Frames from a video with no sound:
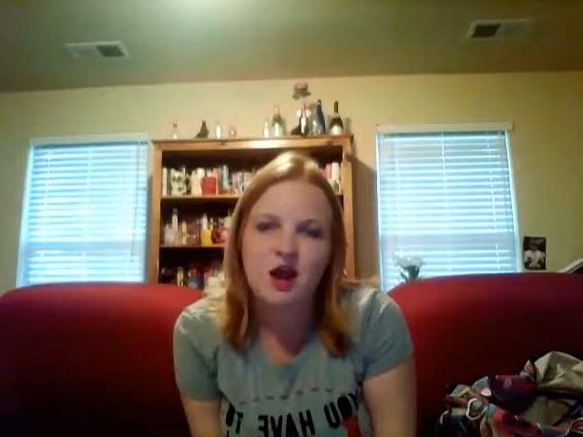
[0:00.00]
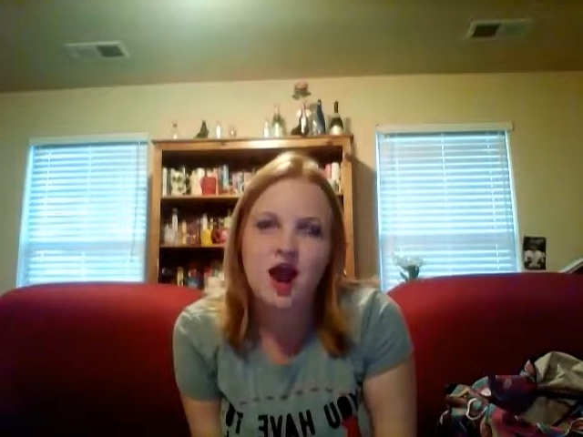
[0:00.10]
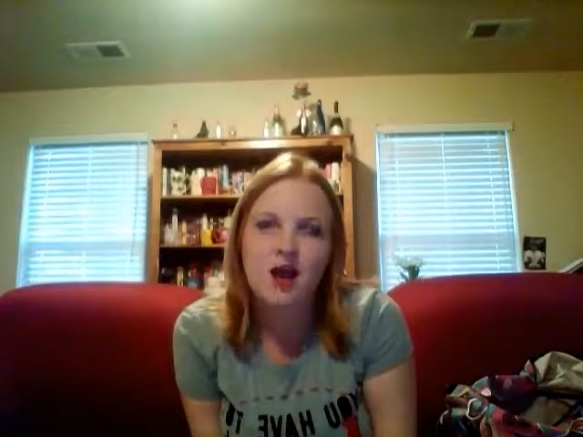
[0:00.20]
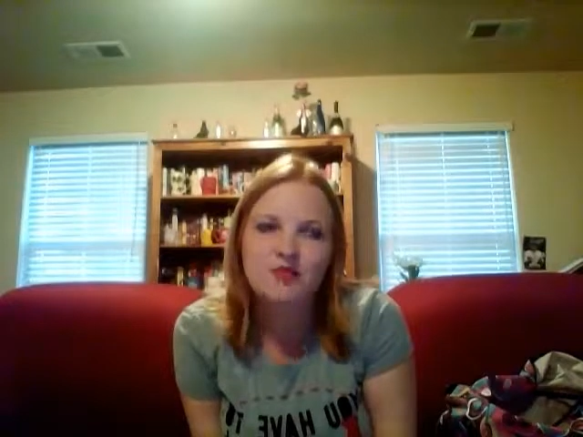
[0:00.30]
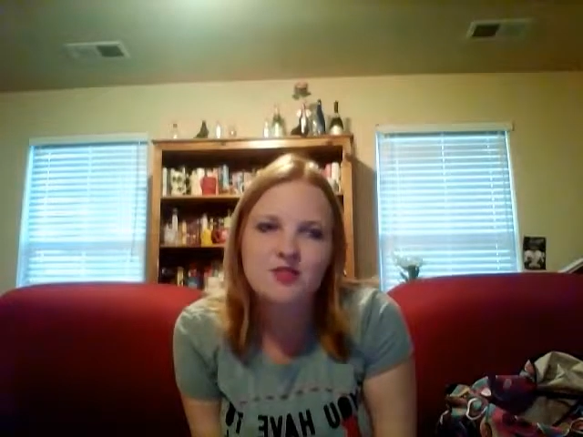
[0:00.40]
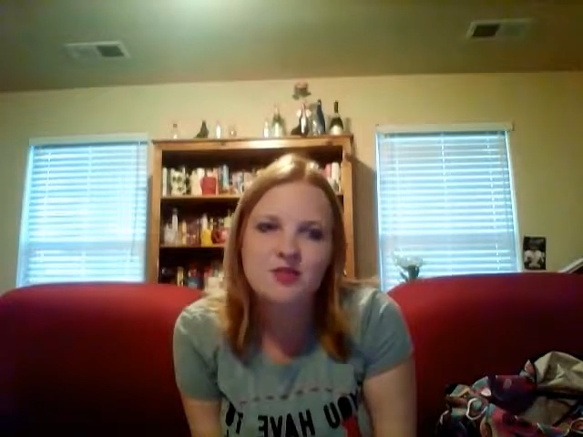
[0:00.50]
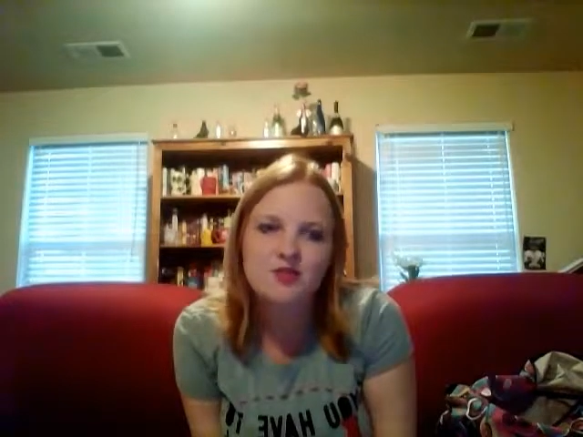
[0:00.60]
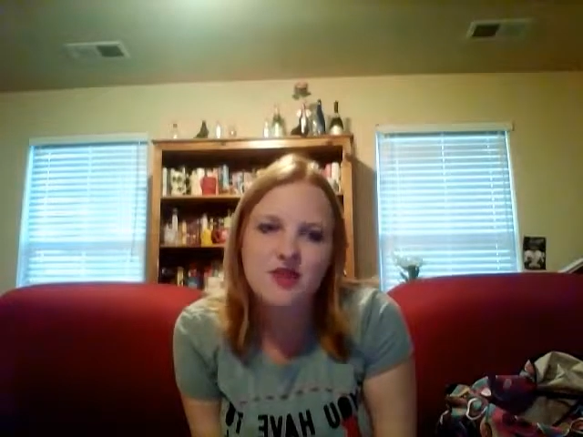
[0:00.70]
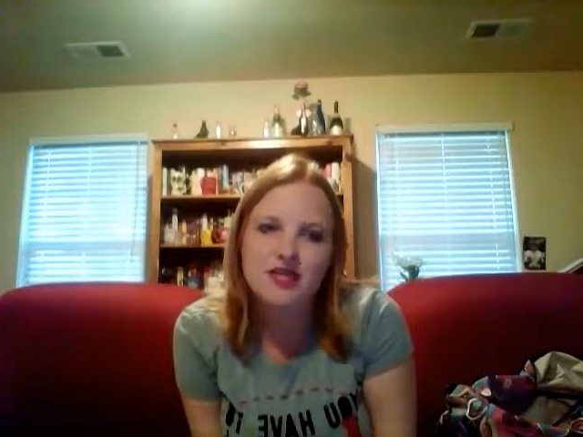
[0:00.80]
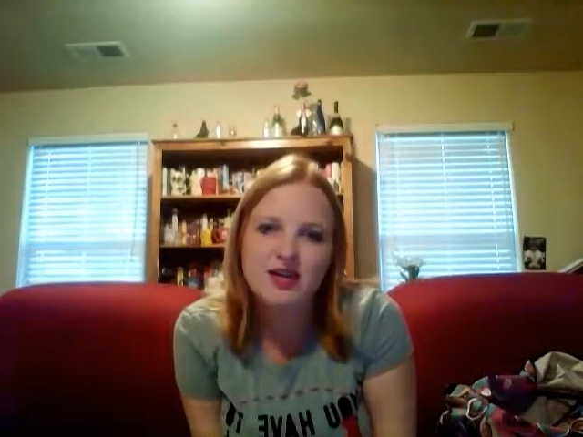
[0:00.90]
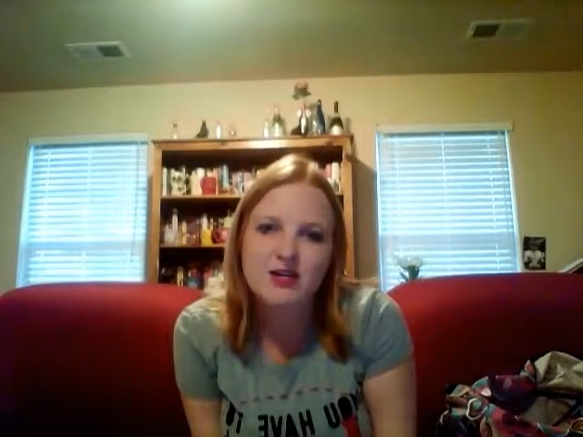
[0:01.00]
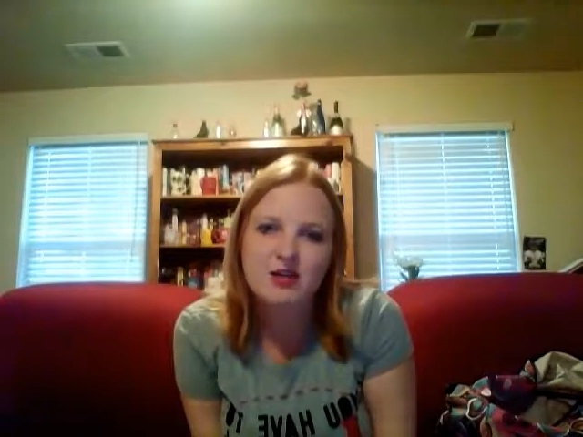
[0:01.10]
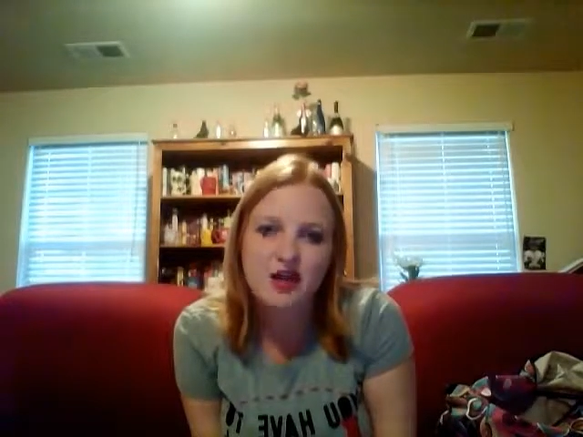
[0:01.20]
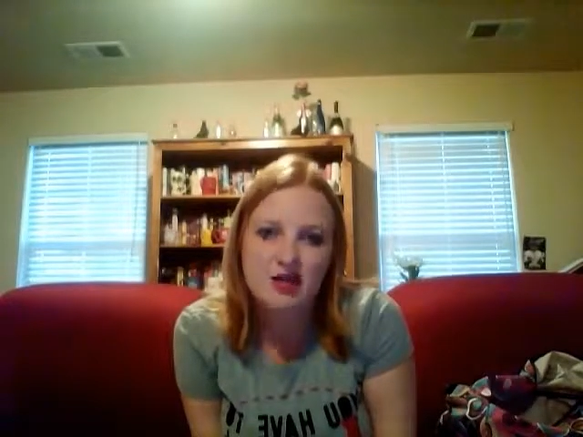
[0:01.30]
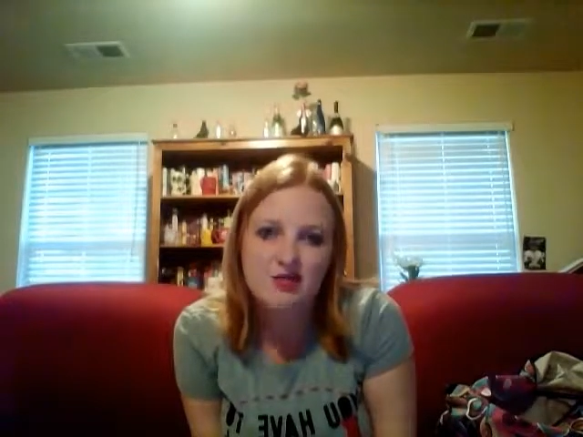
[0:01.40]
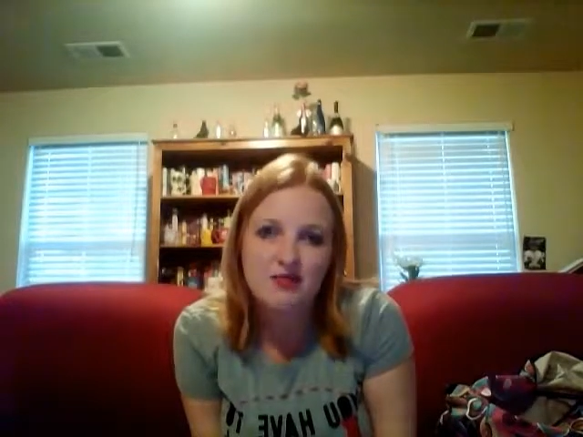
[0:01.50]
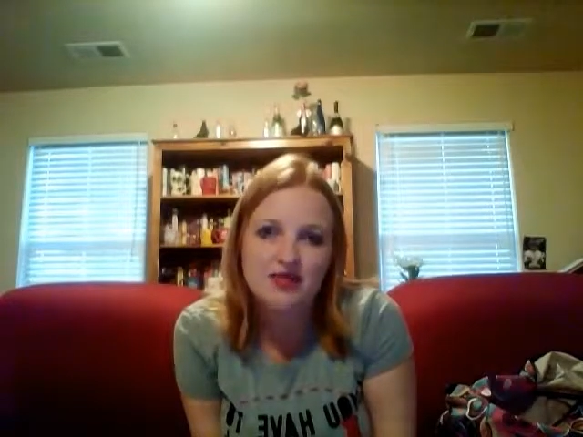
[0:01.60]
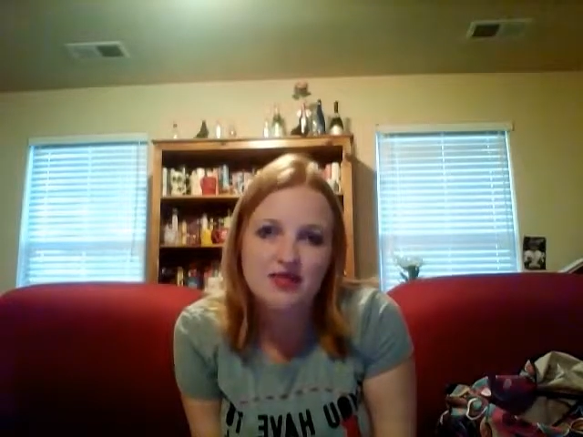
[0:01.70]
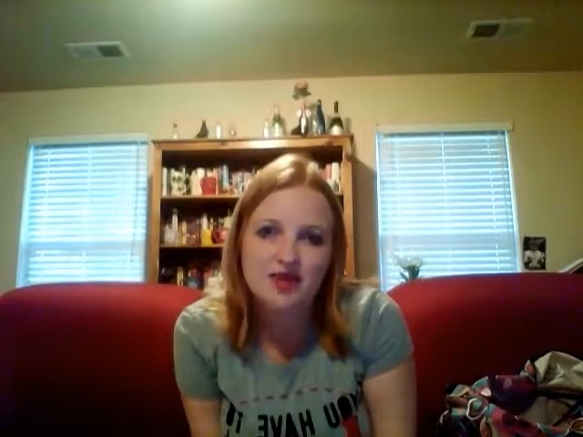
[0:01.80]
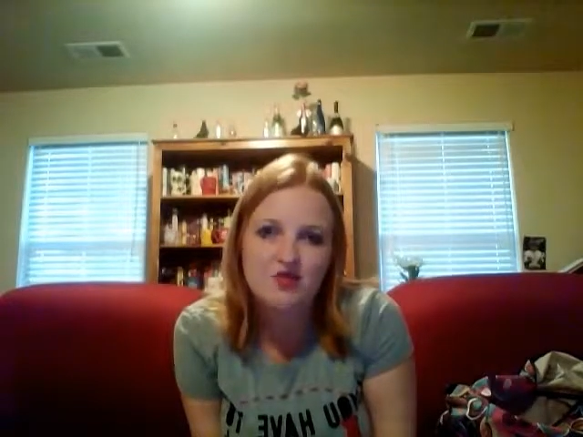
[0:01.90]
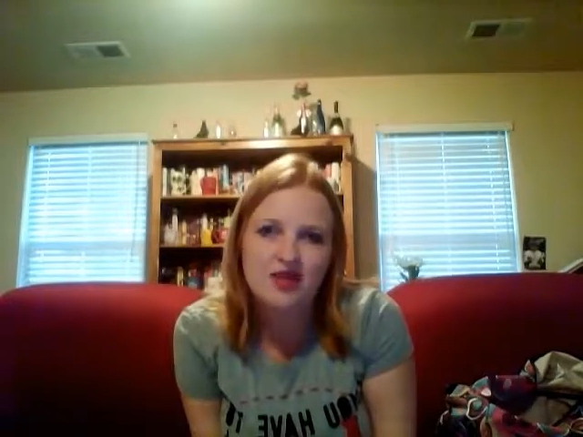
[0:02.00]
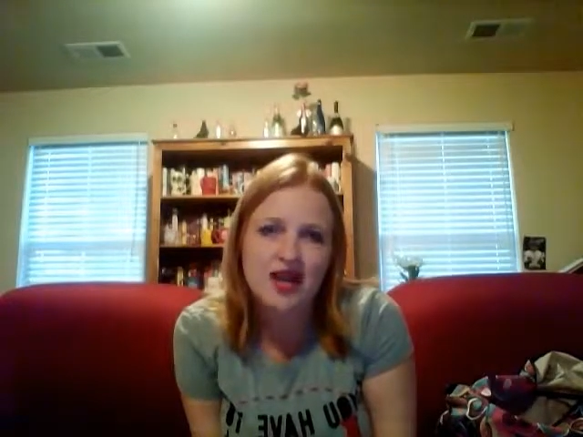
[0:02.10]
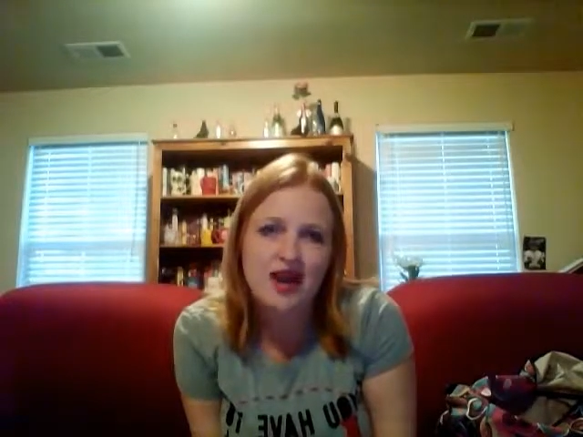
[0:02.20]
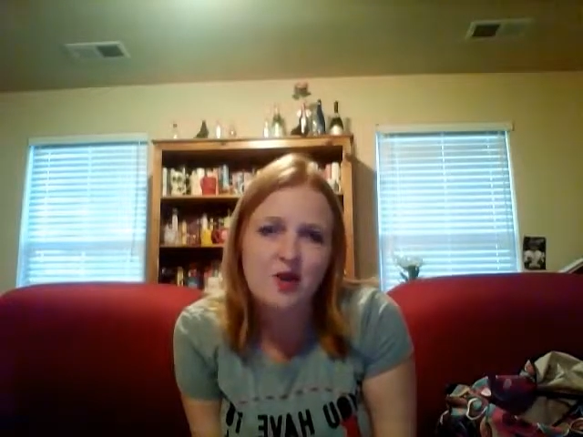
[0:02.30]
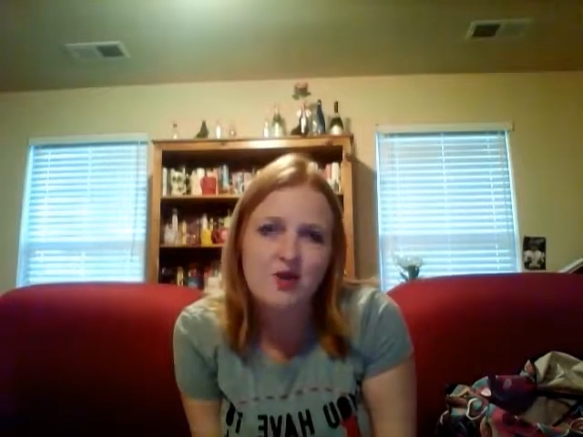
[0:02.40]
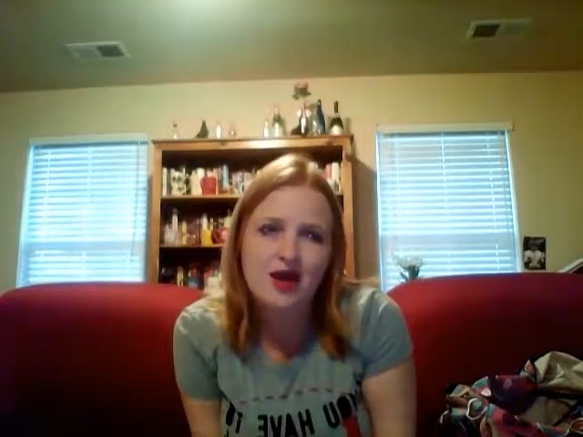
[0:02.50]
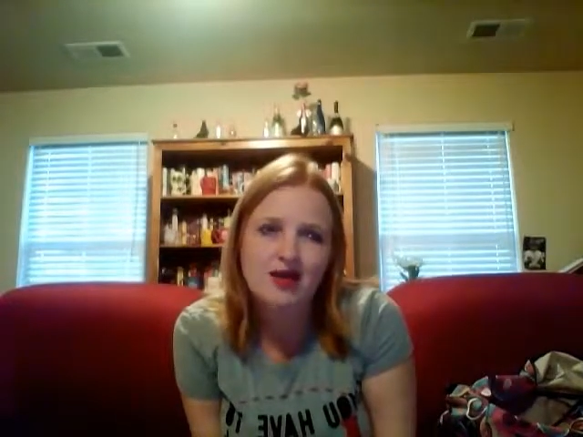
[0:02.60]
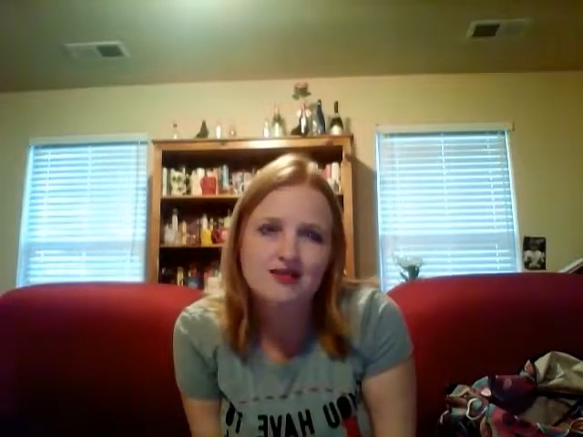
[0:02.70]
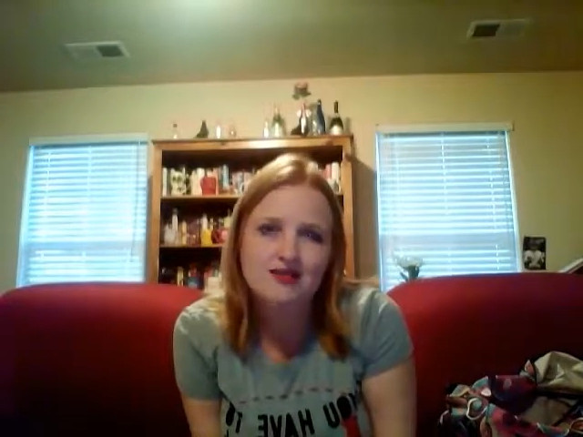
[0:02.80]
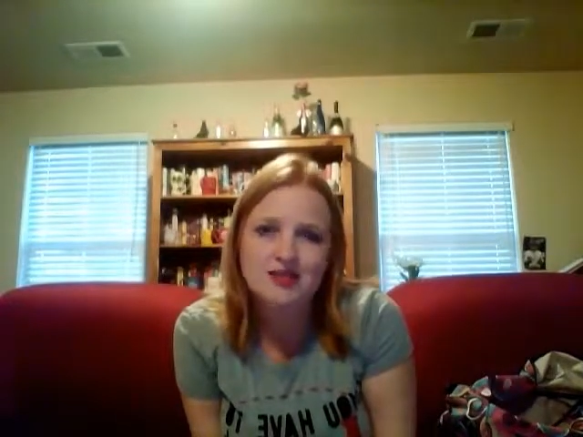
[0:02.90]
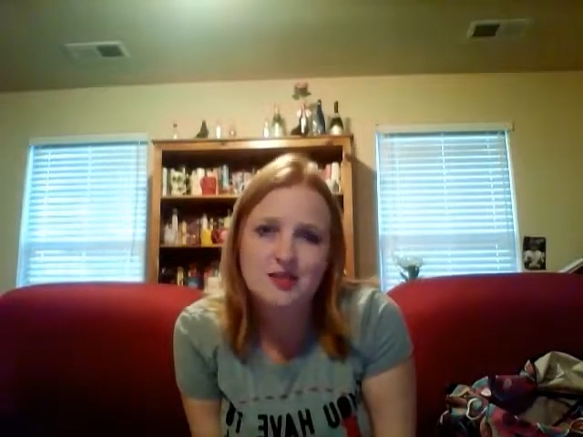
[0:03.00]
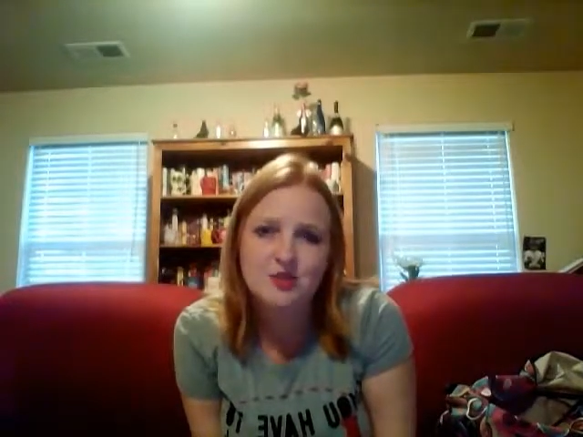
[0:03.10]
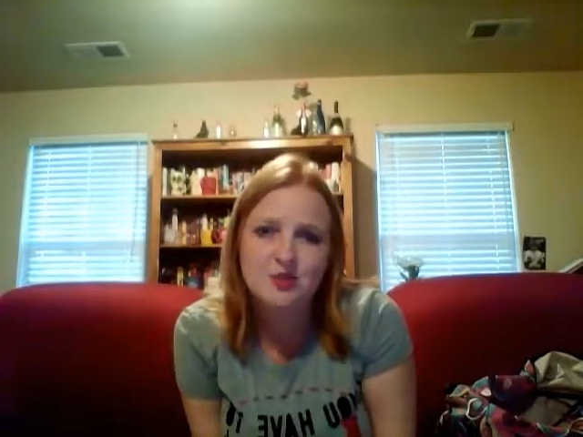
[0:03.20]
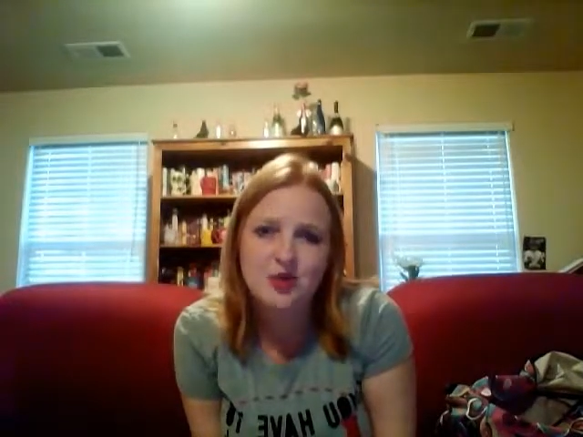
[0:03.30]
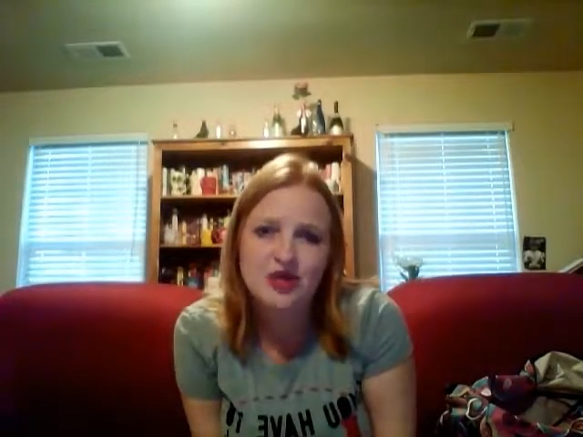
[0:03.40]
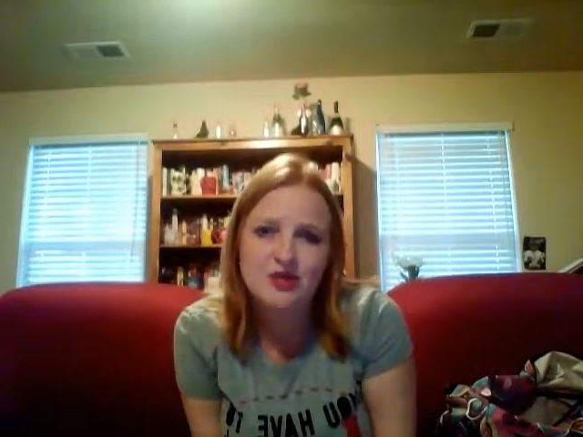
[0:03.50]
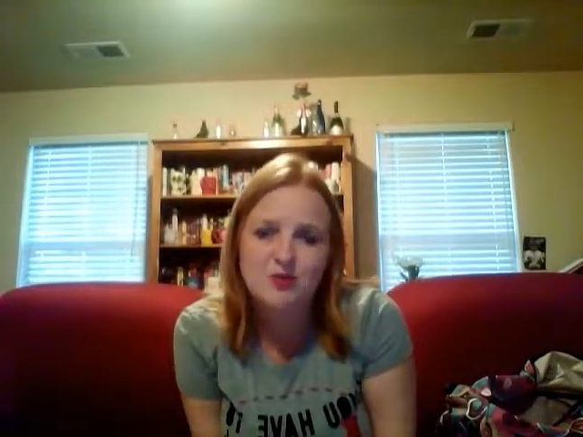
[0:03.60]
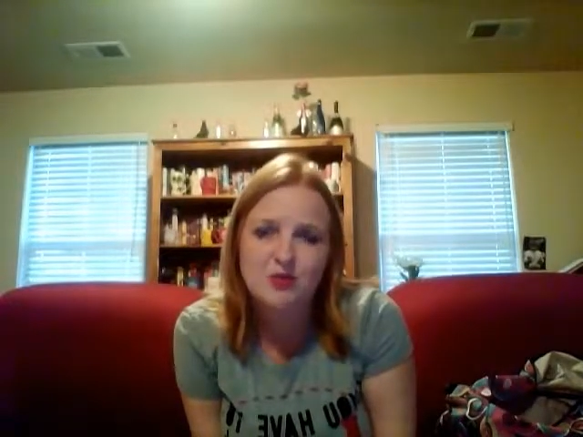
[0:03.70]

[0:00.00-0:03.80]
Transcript: I'm still going to find out a lot about myself and how I deal with